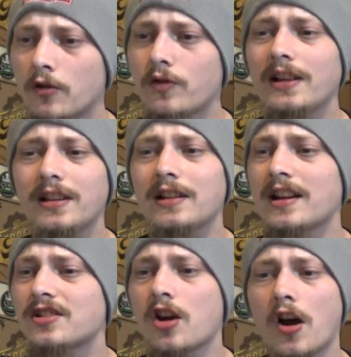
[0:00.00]
Really
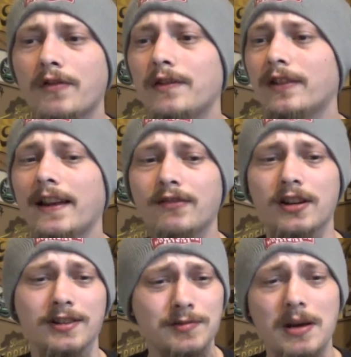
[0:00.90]
nice coffee flavor,
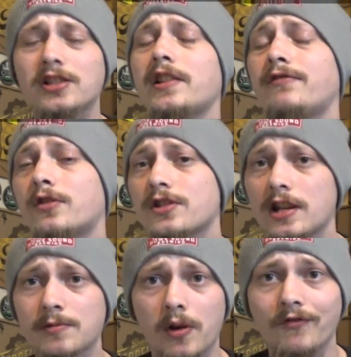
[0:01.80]
especially for
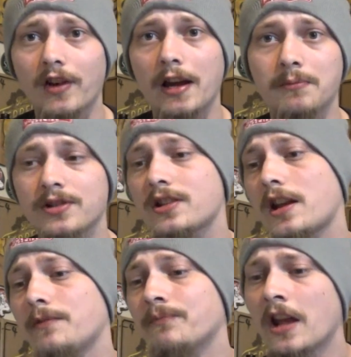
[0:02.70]

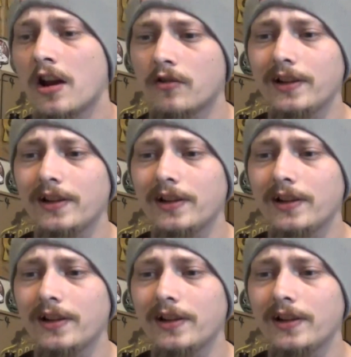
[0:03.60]
6.5%.